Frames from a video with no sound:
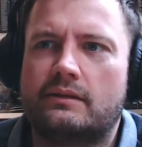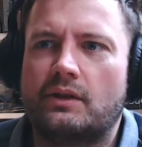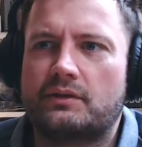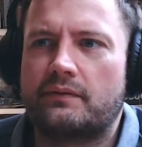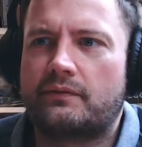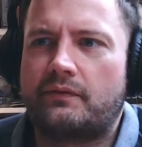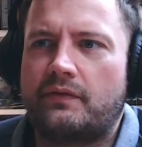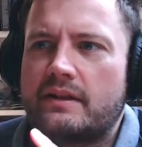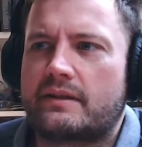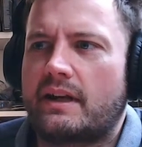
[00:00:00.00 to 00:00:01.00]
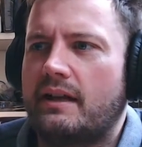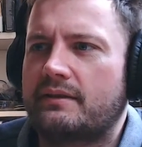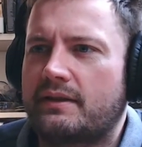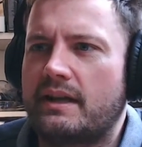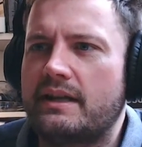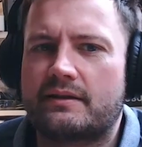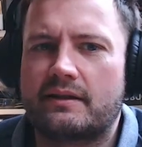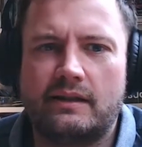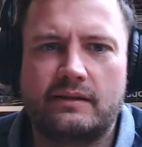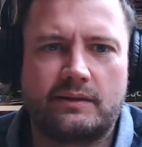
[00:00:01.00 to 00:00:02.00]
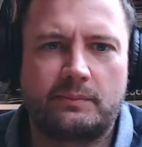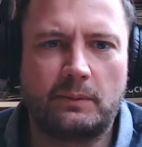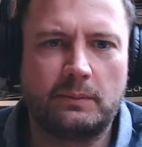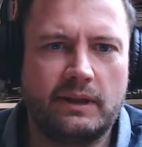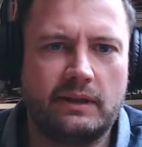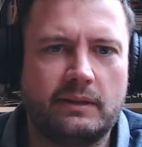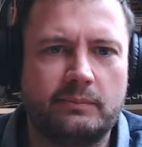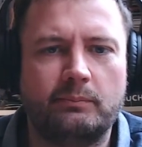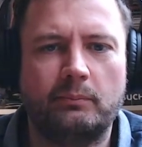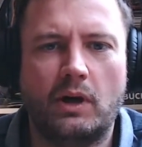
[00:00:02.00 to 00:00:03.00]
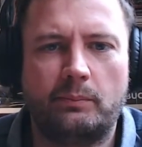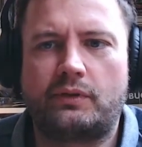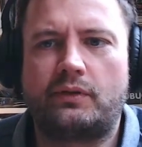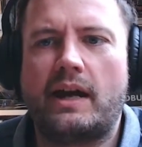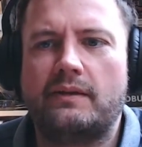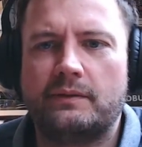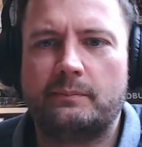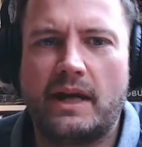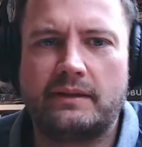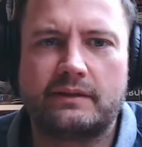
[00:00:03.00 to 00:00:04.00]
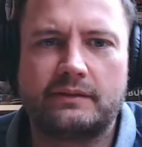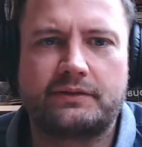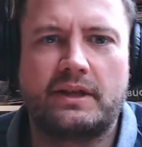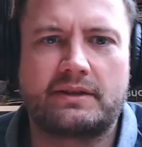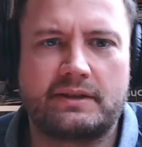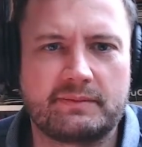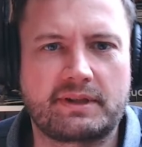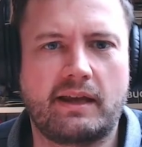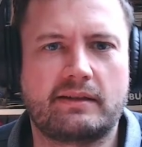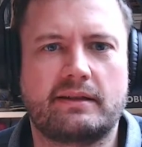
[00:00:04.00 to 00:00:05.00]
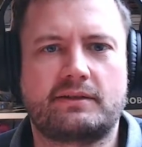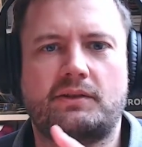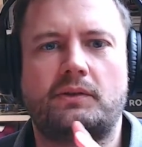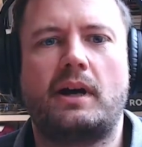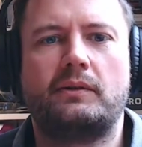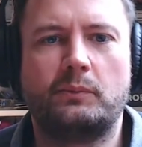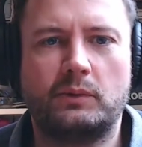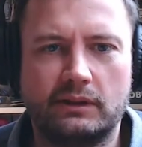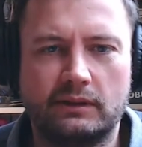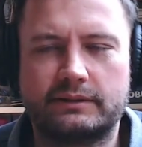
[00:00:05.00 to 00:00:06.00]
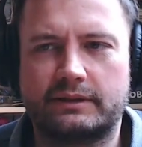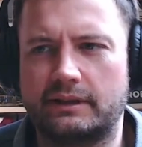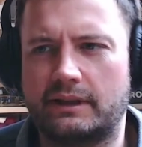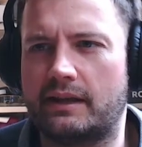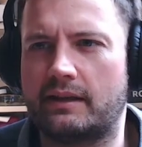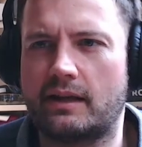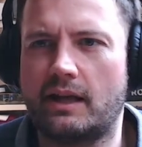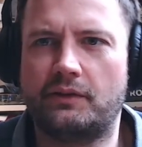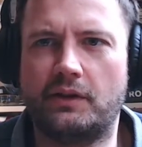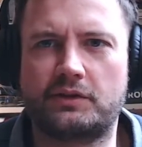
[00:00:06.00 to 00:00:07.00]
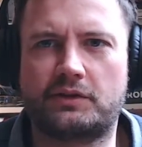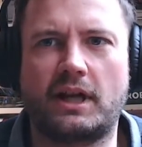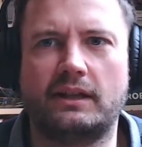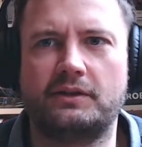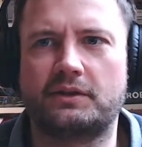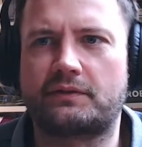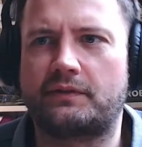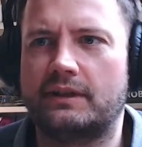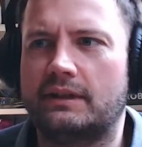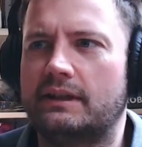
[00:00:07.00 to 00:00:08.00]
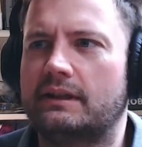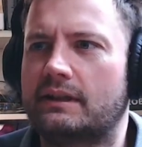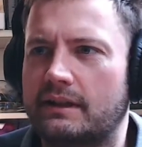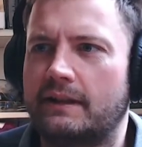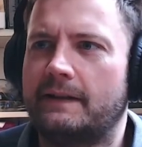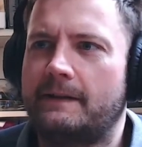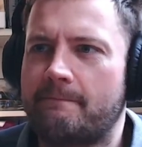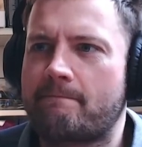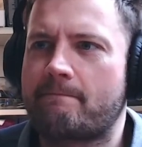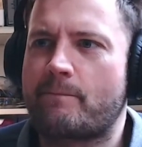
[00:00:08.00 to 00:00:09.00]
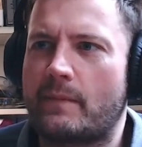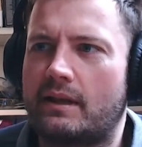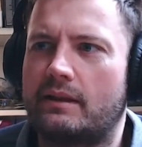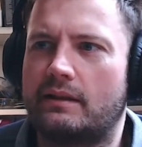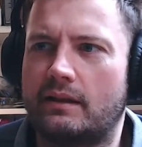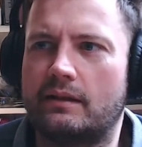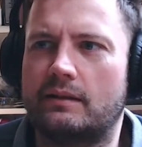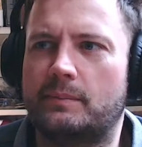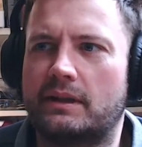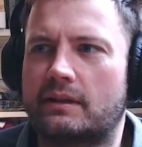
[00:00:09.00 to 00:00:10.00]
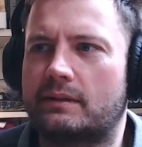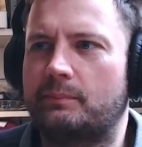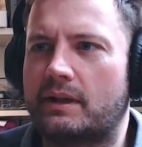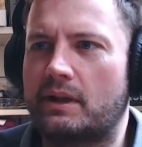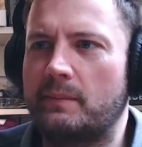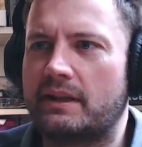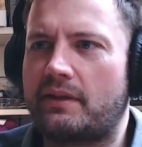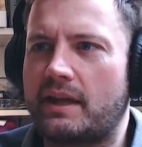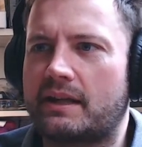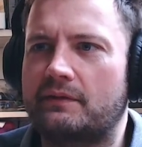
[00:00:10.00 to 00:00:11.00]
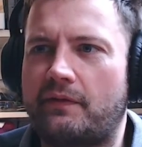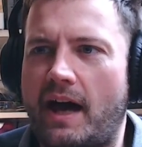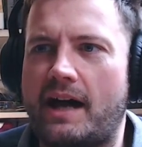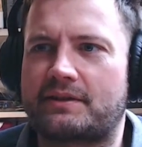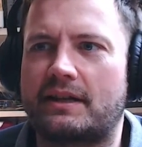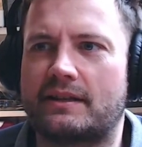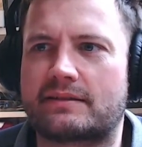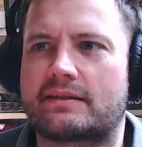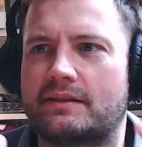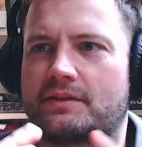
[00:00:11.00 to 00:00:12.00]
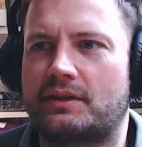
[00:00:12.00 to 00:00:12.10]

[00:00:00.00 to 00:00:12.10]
doesn't fit as easily into probably the more private medical systems that exist throughout the world. So those challenges feel like they're going to be becoming thick and fast as